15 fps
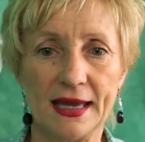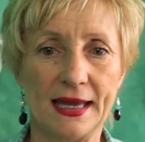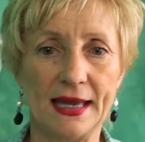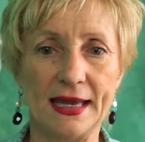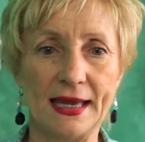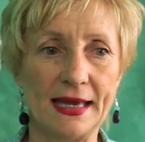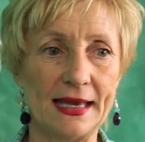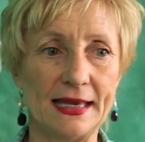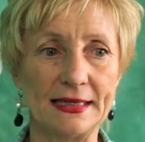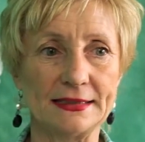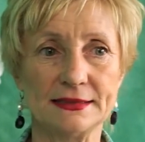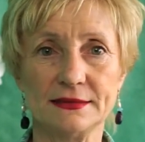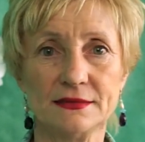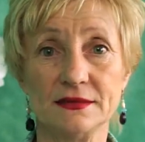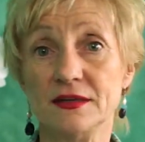
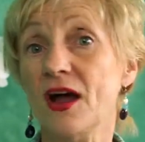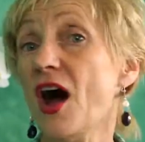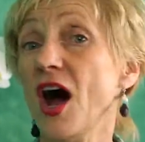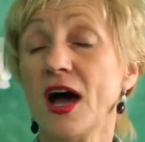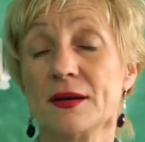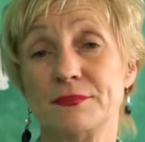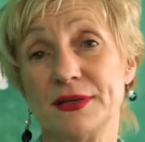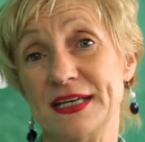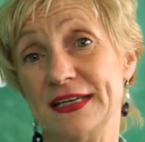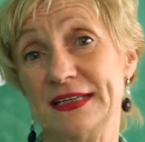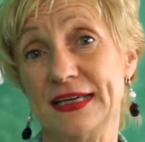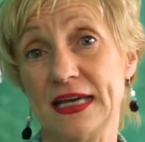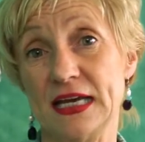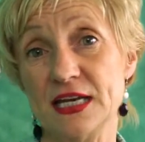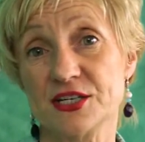and not be
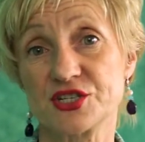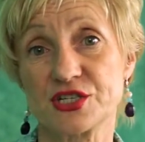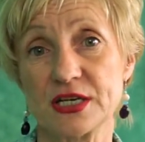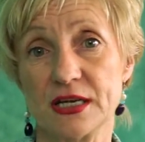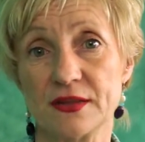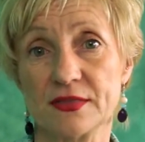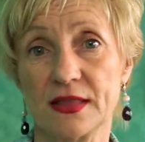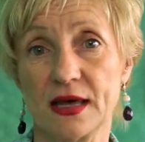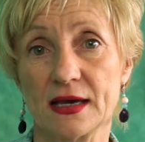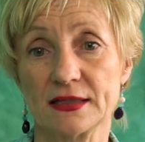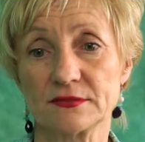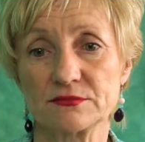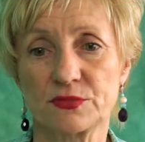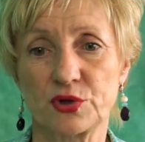engaged in that